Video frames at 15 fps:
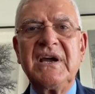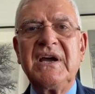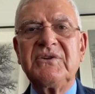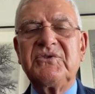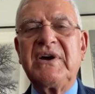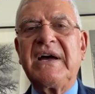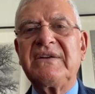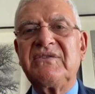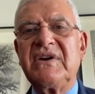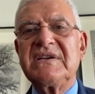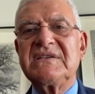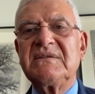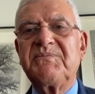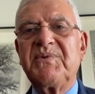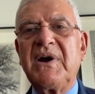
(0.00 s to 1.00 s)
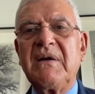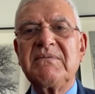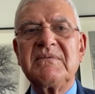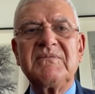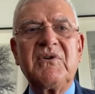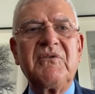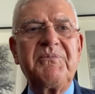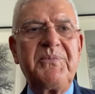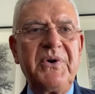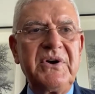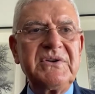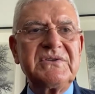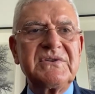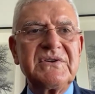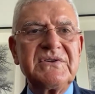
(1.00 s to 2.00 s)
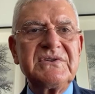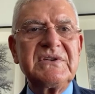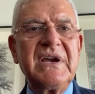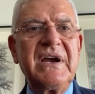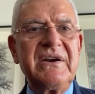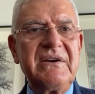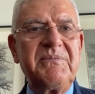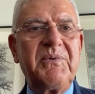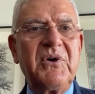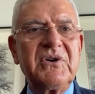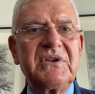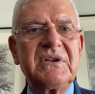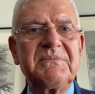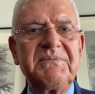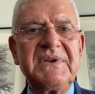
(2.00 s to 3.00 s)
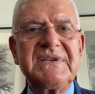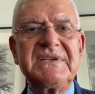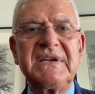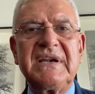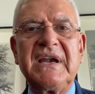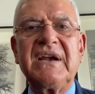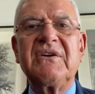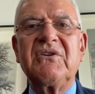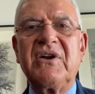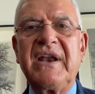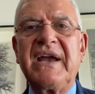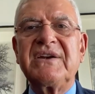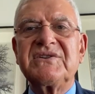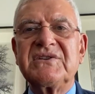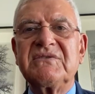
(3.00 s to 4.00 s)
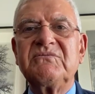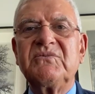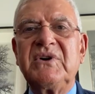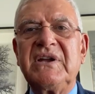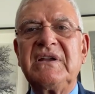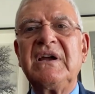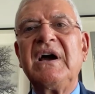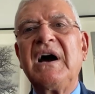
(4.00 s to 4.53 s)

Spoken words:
to address the problem of persons reported missing in connection with